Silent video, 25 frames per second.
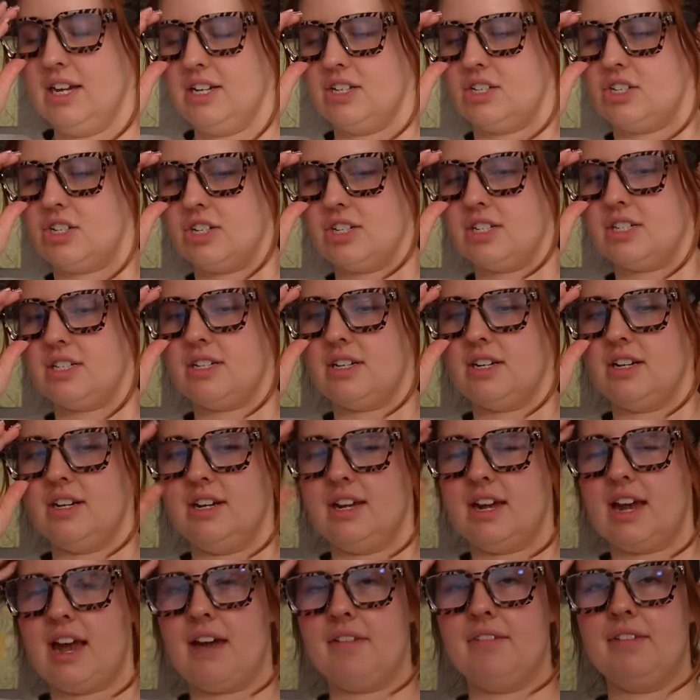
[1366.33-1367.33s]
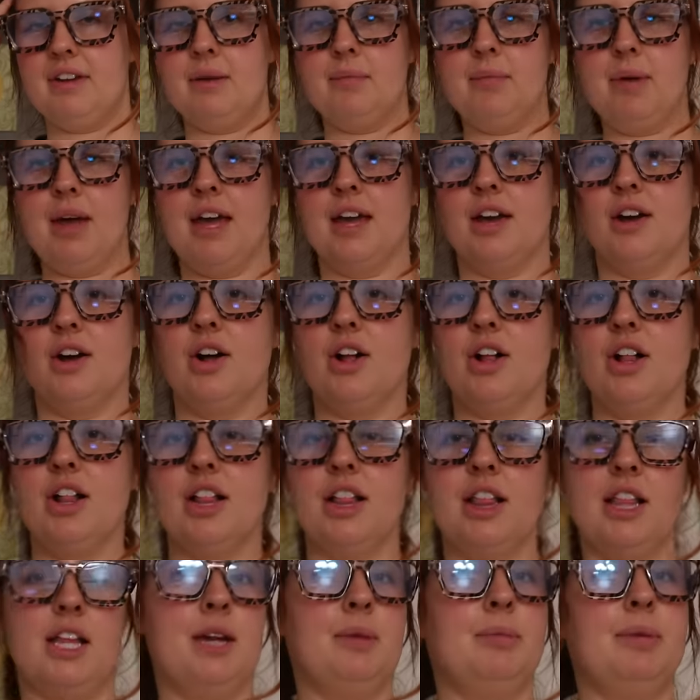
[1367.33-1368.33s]
Just having a bagel, a
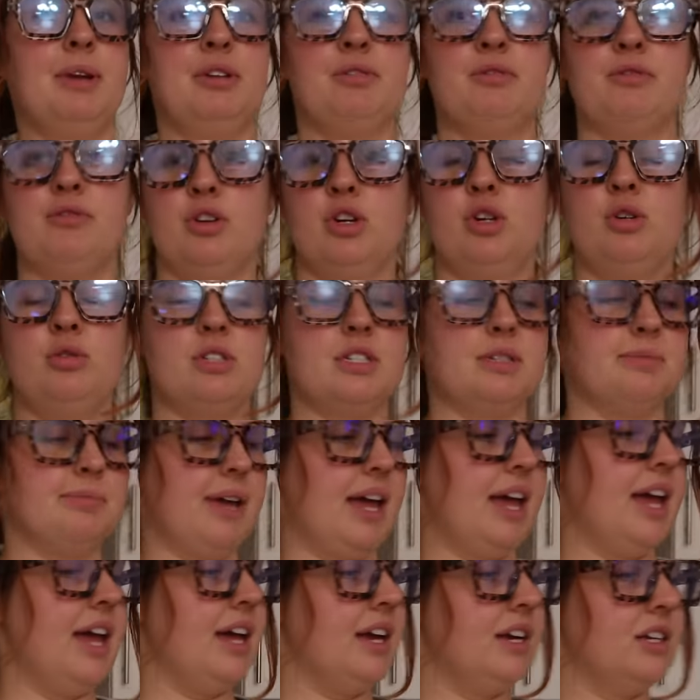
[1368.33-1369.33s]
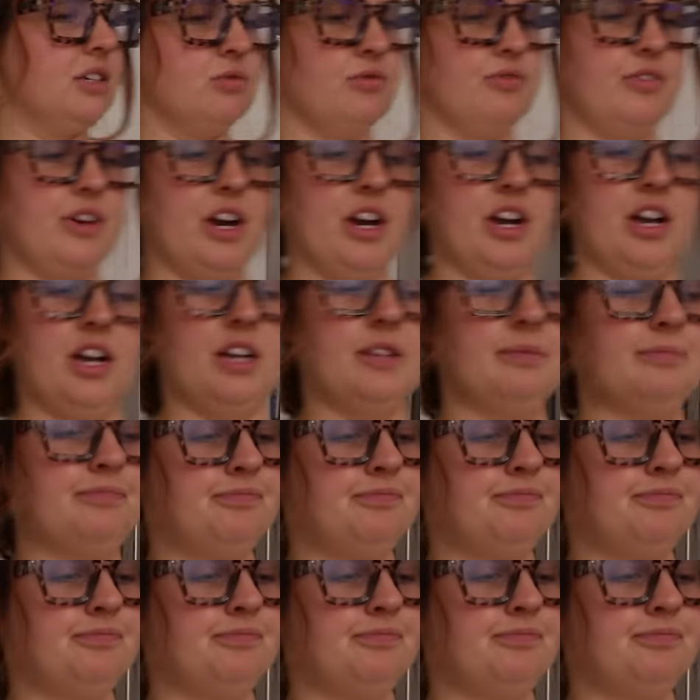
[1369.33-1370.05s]
little bit of fruit, some egg. Very good.